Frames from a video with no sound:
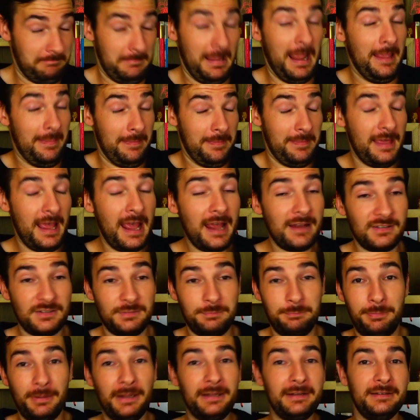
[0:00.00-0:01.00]
and that,
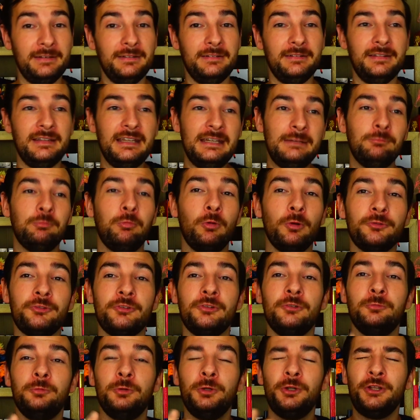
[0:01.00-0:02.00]
but it
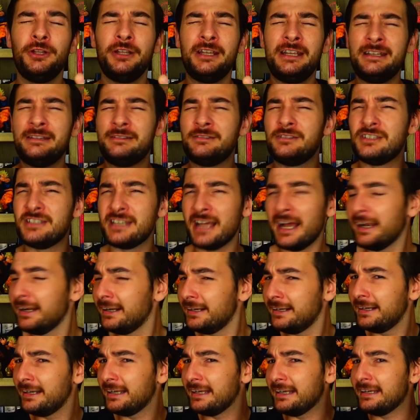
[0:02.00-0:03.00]
wasn't really
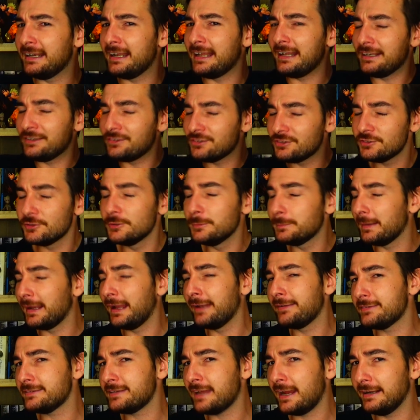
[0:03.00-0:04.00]
done in a super
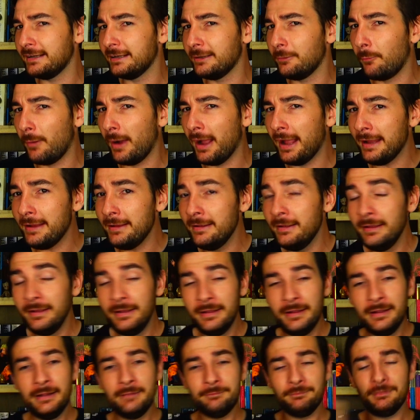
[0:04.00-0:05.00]
entertaining way.
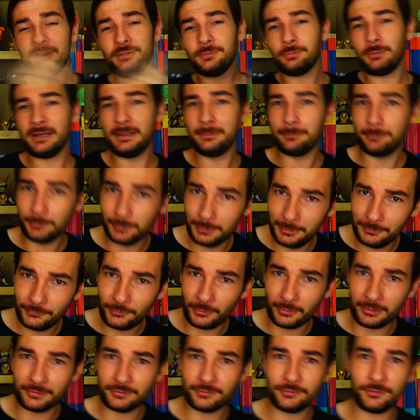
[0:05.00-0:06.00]
This one improves
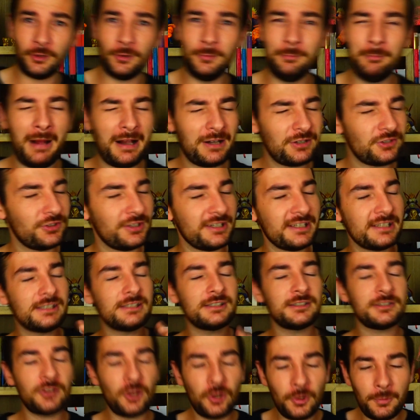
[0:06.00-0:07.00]
on it so much. There's
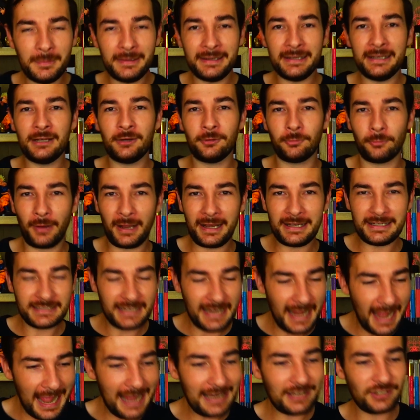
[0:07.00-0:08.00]
so many great
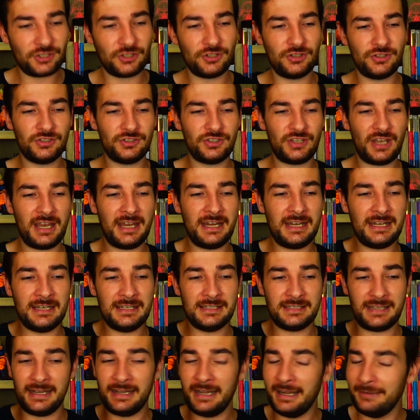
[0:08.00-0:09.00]
action
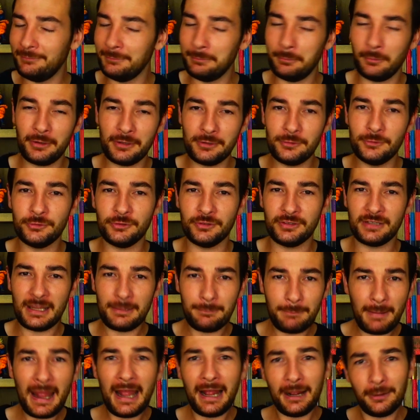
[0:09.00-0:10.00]
scenes and everybody using their
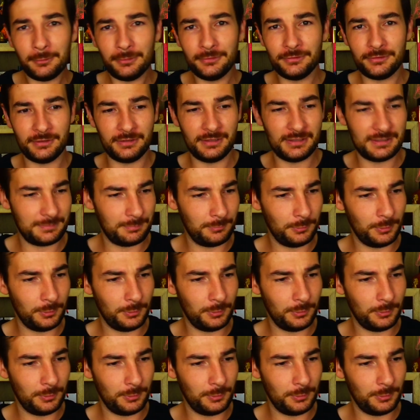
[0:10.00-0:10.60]
powers in this